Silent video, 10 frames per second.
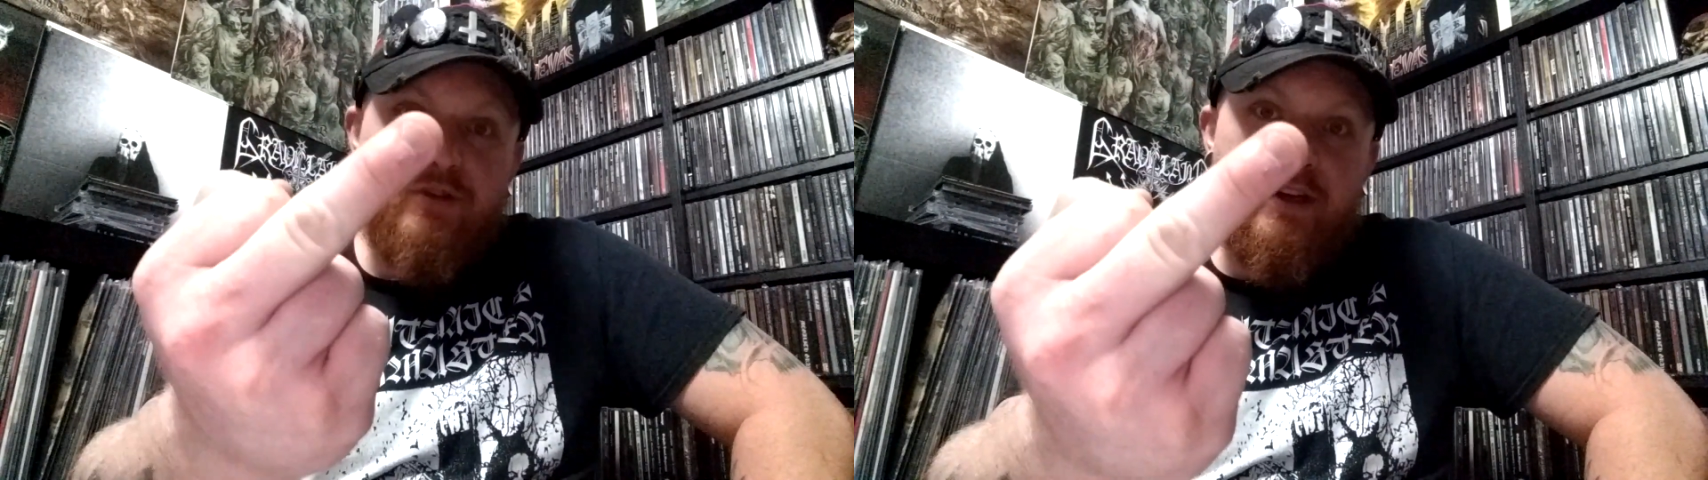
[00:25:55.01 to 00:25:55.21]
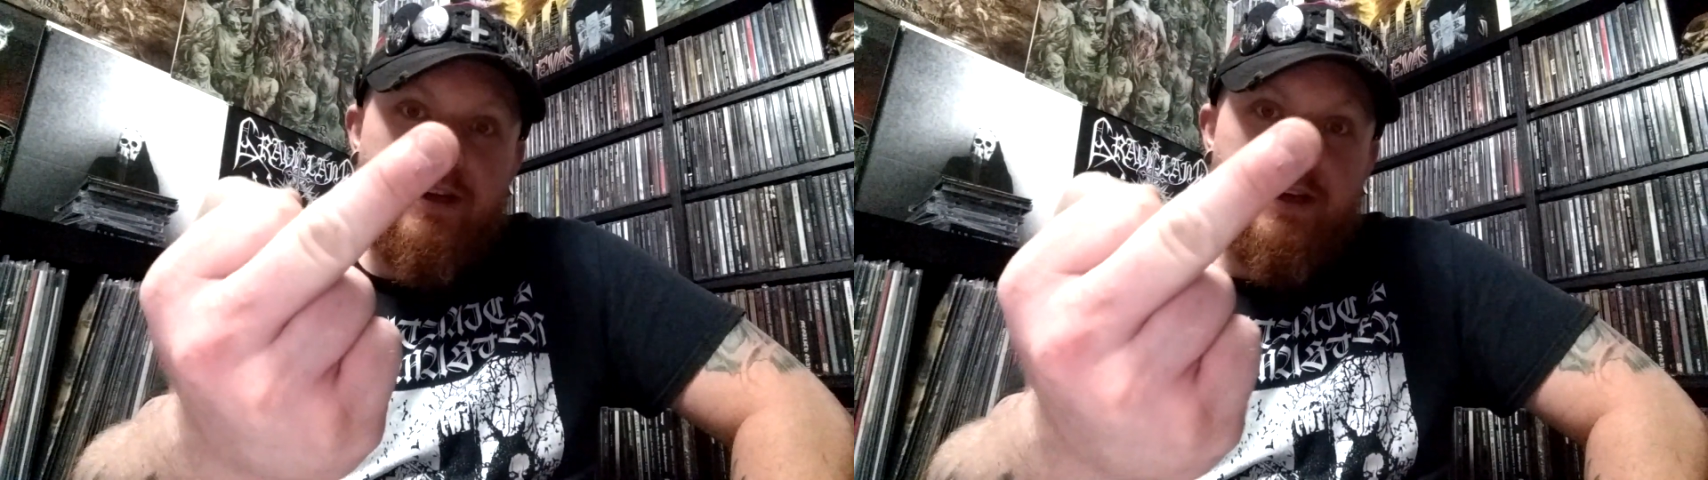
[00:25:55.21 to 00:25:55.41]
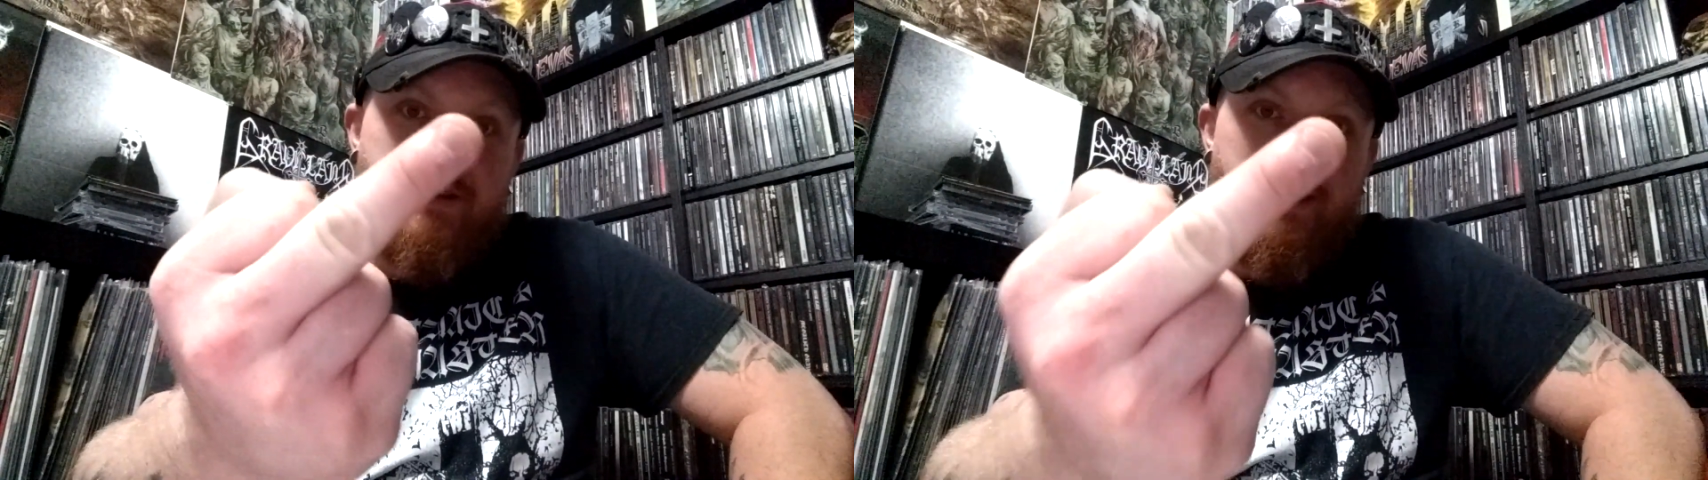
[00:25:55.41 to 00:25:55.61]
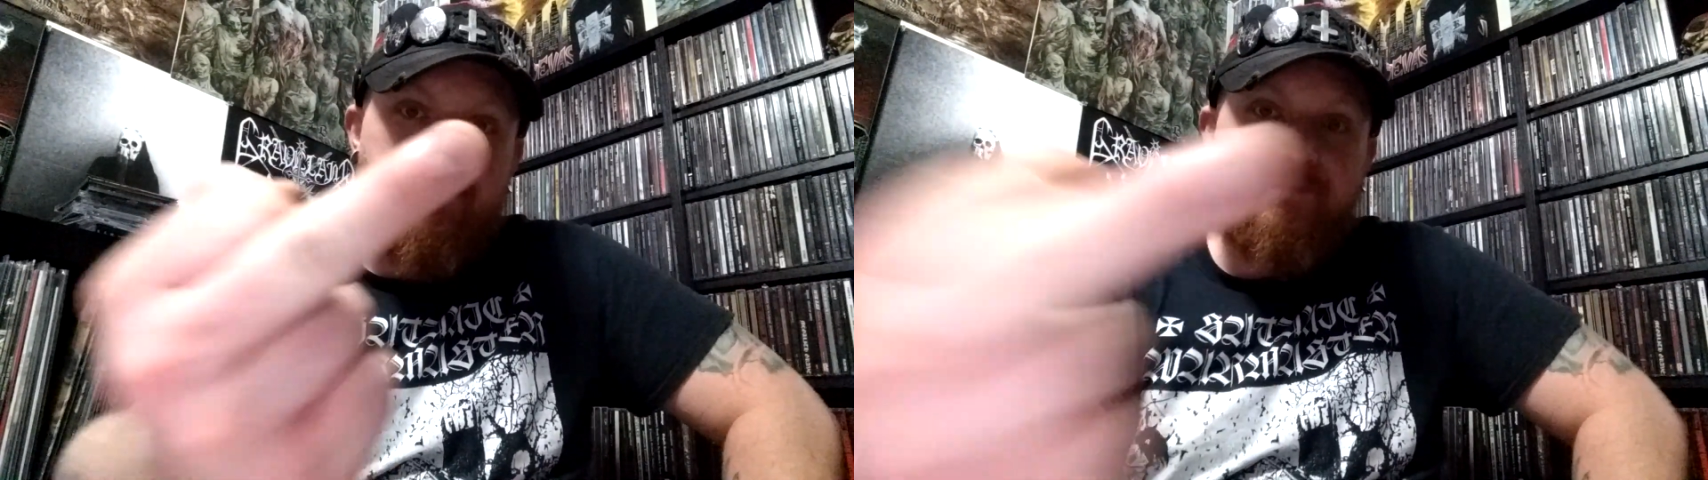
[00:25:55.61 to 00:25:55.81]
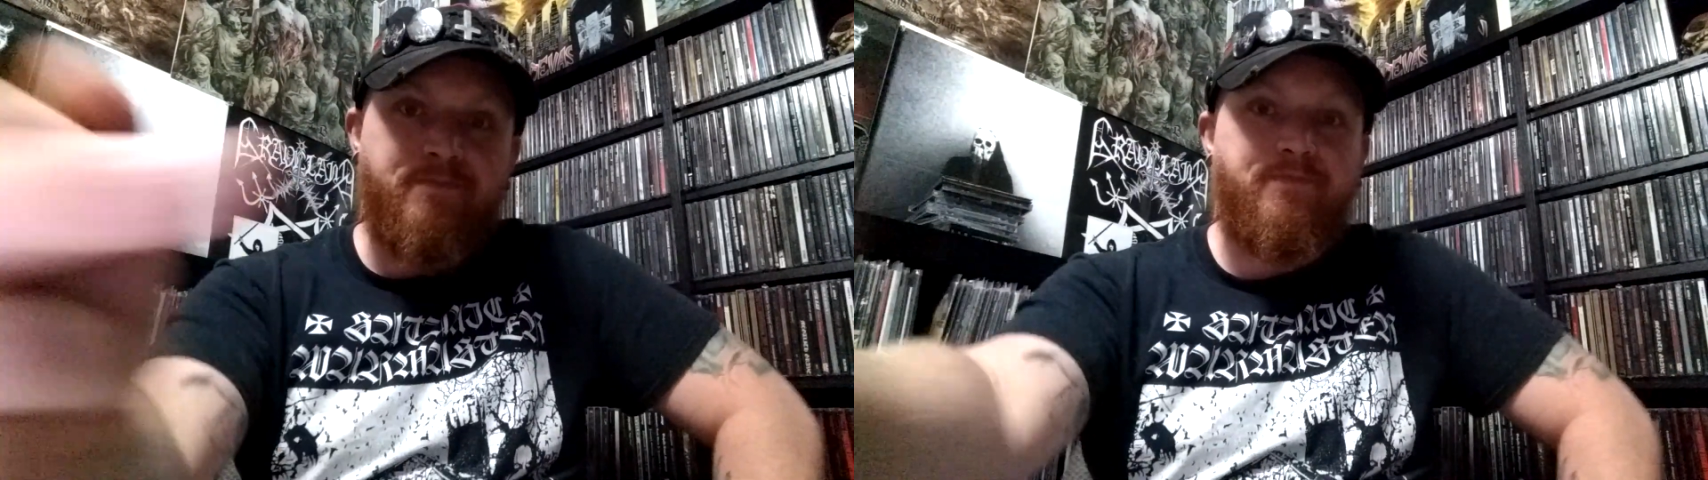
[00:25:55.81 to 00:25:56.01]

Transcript: see you next time.